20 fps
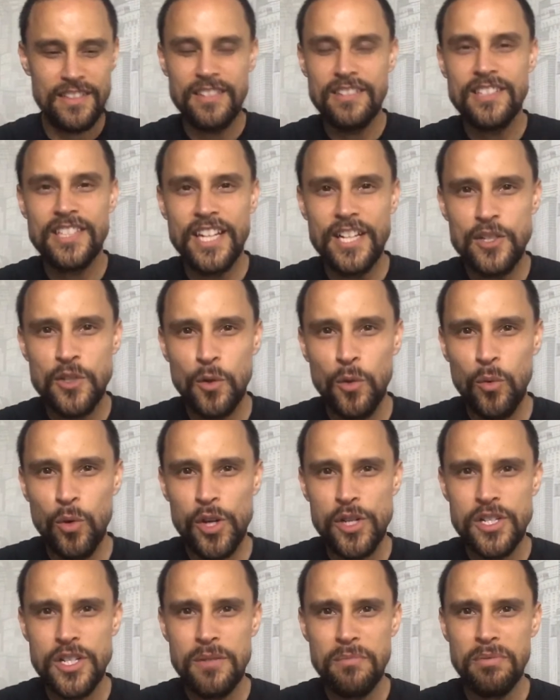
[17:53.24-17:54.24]
Sexual
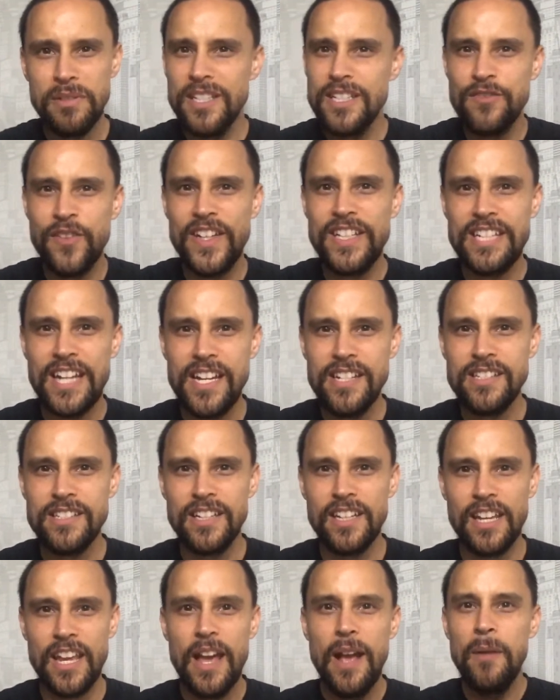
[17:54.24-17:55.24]
worship, it's
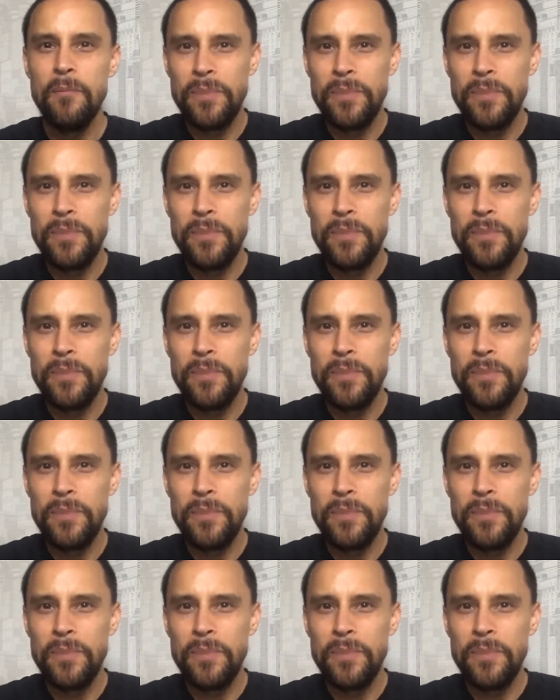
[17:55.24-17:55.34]
fantastic